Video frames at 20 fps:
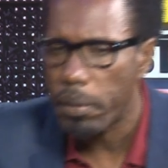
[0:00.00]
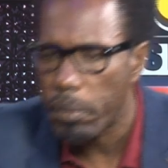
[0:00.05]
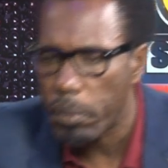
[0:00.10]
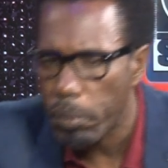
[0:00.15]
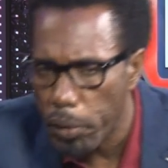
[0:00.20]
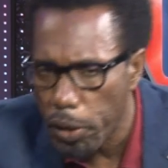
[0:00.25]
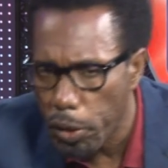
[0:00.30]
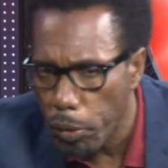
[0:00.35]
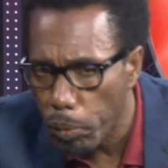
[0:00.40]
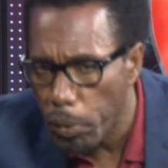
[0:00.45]

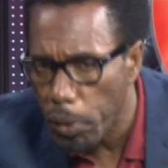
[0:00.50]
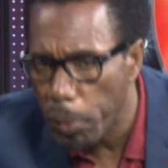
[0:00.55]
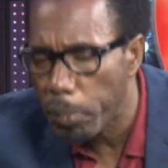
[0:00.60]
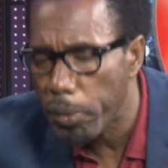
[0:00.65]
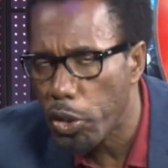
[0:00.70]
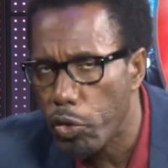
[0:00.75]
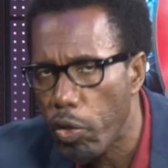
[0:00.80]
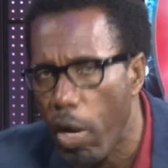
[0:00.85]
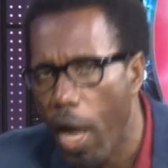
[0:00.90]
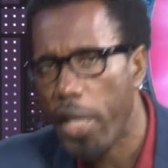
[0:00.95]
we will be
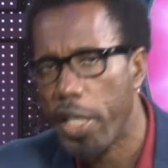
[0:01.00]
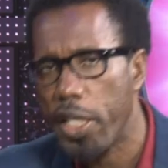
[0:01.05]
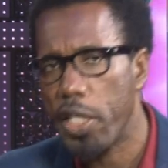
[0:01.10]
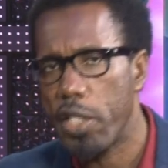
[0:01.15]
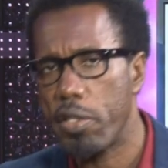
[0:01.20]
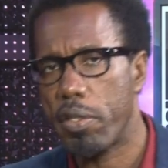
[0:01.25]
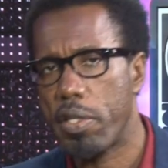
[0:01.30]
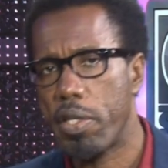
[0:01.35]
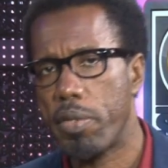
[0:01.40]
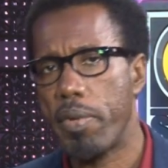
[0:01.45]
tracking
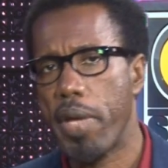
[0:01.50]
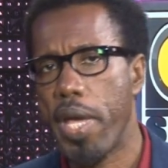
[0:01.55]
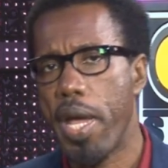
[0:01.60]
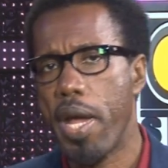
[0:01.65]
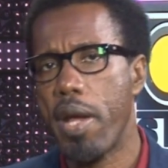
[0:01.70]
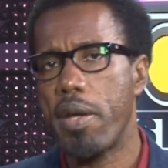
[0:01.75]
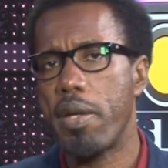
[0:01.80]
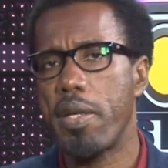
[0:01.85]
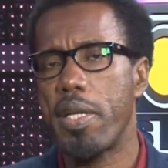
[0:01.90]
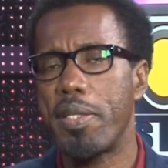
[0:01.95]
your
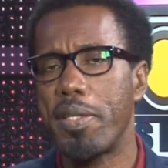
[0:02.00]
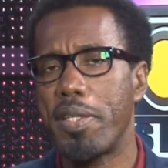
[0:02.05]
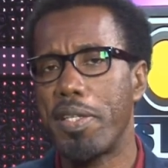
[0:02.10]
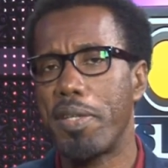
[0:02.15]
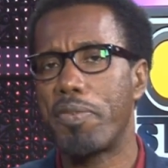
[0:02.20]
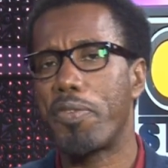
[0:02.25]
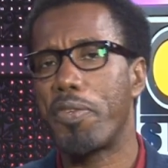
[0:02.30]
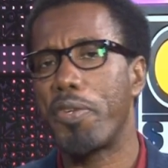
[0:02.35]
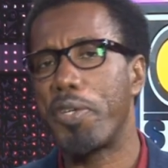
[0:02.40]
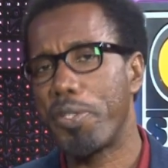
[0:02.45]
career and,
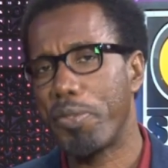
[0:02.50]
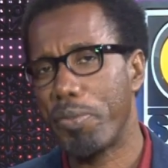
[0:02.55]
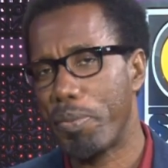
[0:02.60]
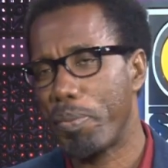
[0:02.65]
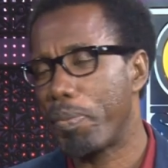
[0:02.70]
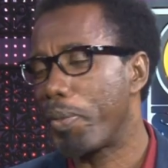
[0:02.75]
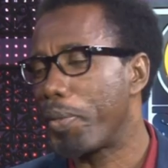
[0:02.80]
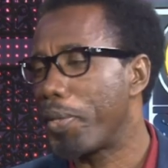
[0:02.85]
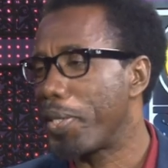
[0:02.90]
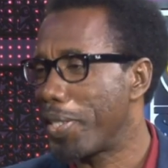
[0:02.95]
of course,
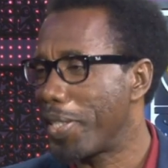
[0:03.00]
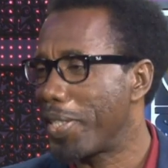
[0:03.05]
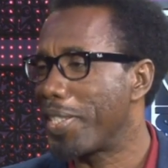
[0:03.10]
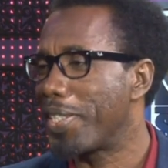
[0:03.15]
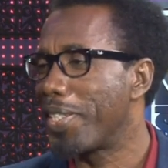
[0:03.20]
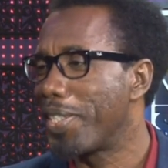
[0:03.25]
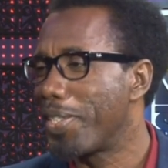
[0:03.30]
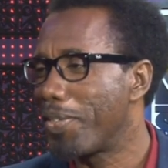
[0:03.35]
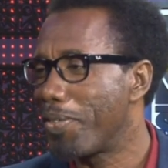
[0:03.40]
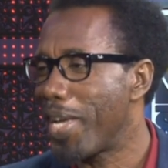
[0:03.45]
report
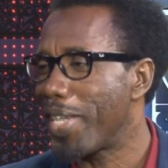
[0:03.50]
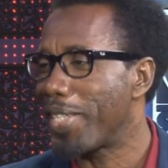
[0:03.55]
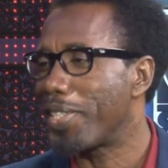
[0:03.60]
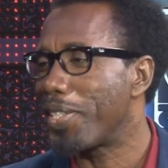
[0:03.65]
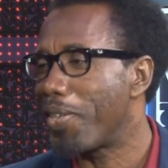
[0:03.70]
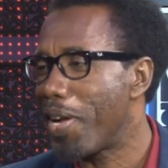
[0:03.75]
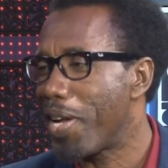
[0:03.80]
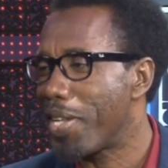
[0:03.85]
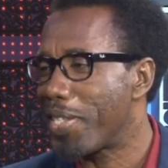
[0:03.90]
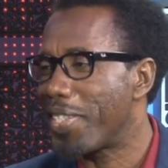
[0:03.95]
it right
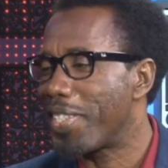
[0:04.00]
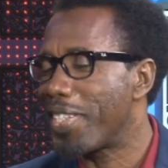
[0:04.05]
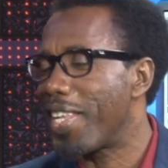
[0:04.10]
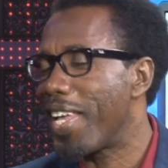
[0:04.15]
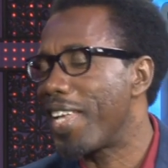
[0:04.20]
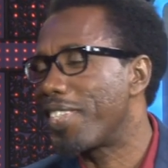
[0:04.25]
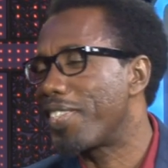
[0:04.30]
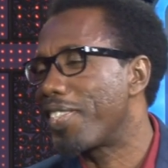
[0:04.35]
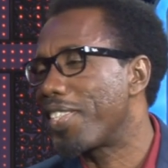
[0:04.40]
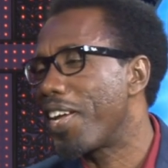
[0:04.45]
here on
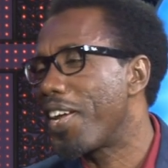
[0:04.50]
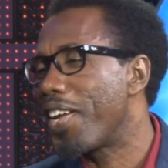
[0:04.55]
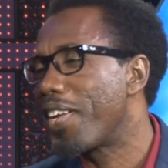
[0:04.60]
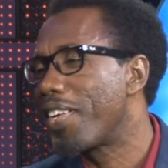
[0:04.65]
stage, sir.